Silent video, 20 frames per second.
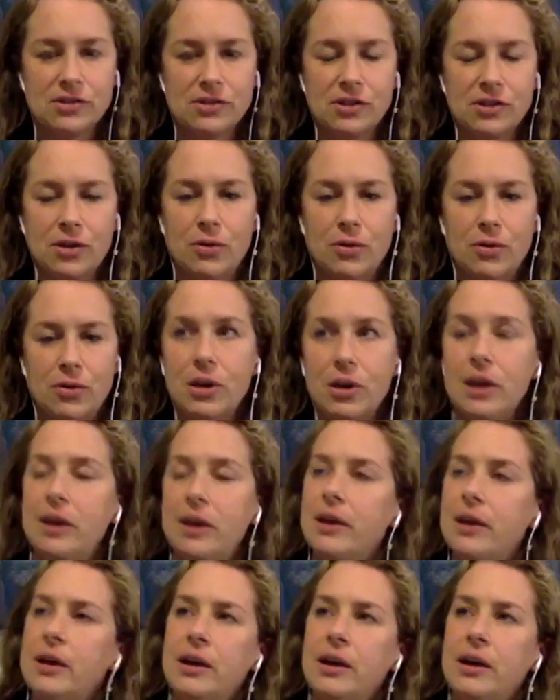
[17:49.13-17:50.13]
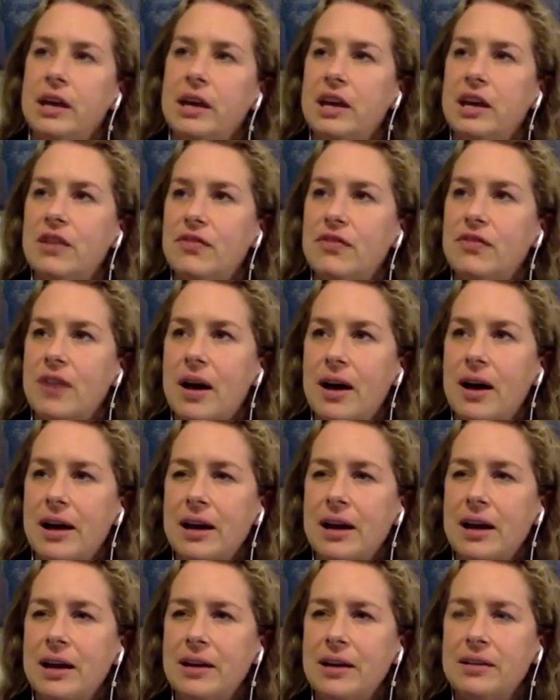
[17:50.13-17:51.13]
So if
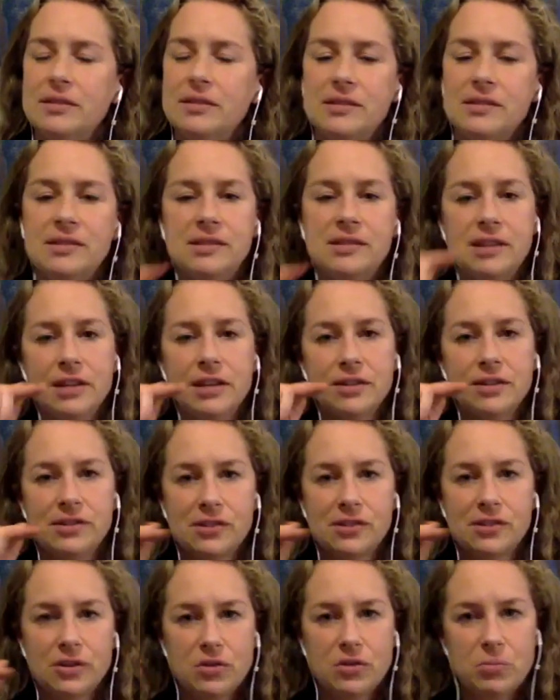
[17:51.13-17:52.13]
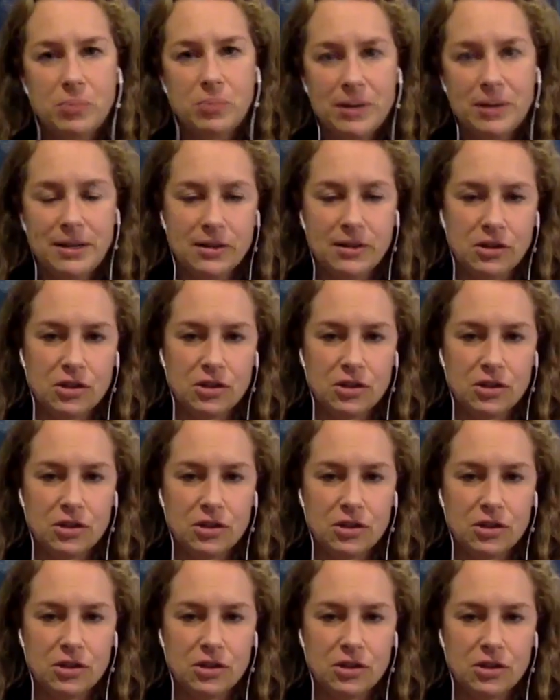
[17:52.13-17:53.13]
I sing a certain
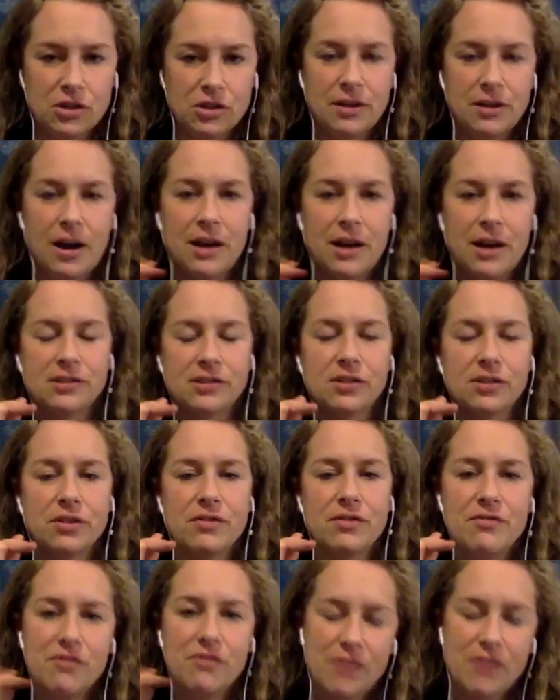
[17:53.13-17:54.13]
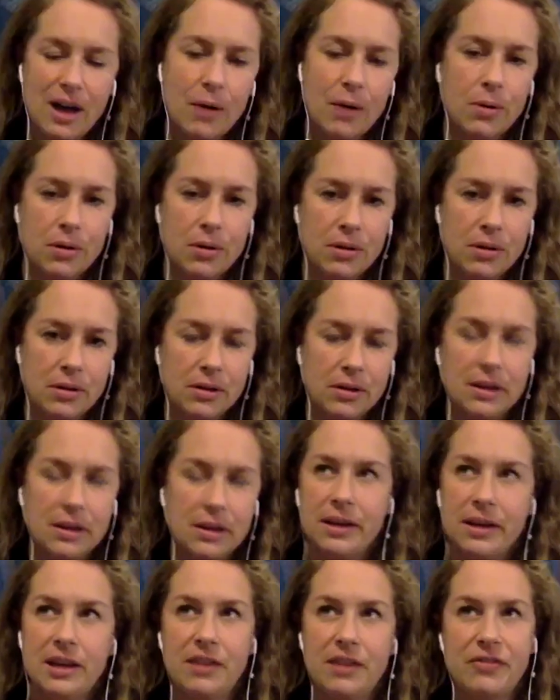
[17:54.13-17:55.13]
pitch on a certain vowel,
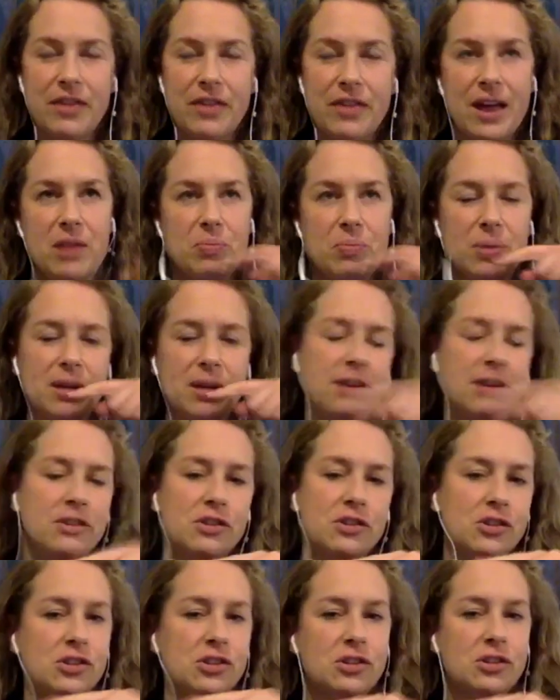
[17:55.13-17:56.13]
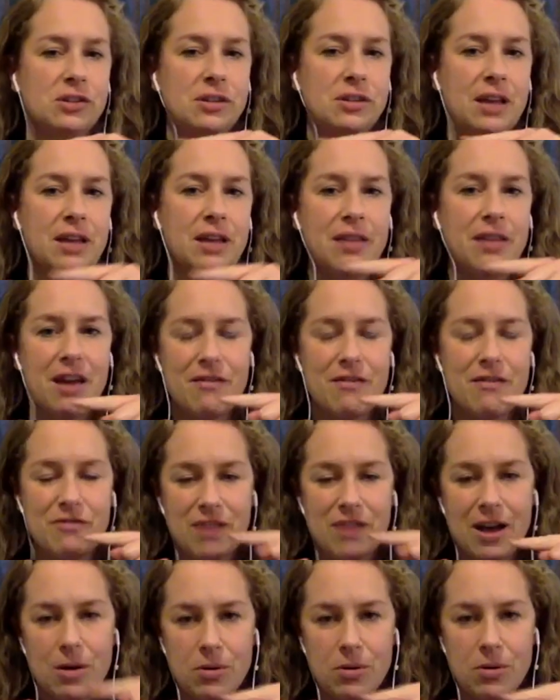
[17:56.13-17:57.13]
if that pitch and that
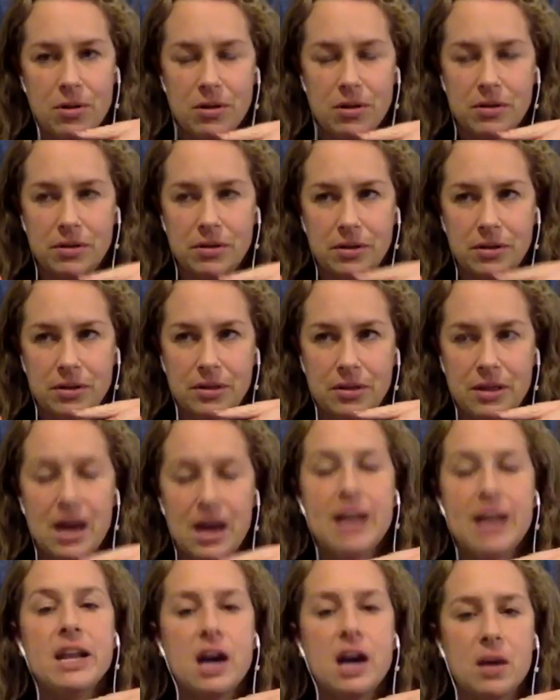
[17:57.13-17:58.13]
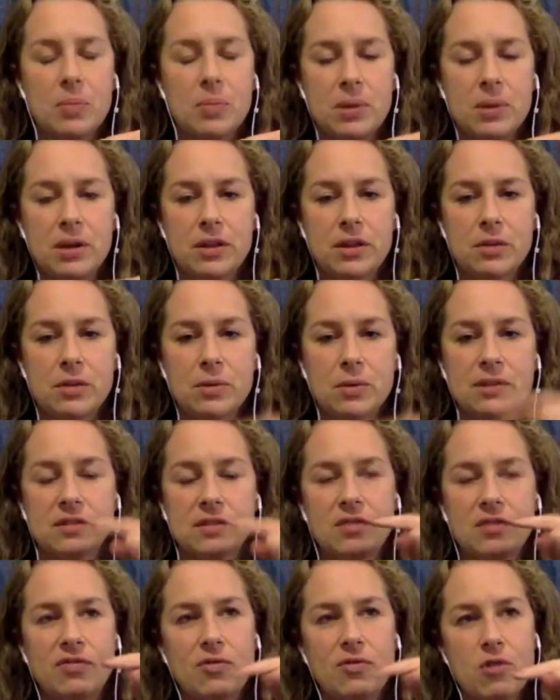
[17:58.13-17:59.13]
vowel line up, in other words,
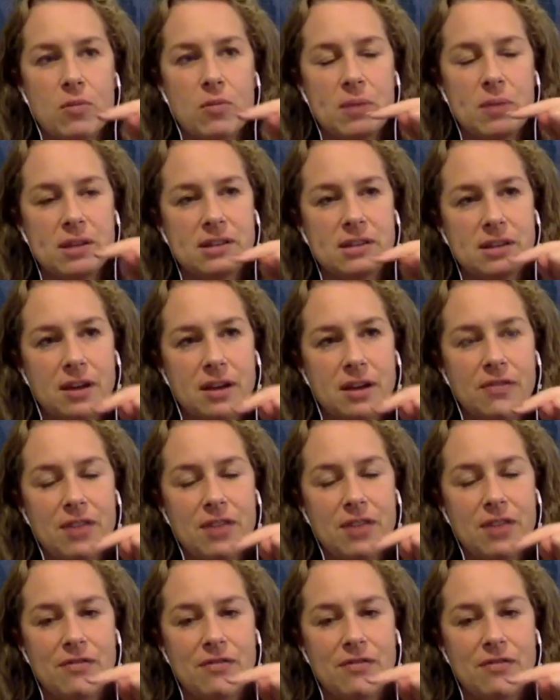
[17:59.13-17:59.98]
the formant of that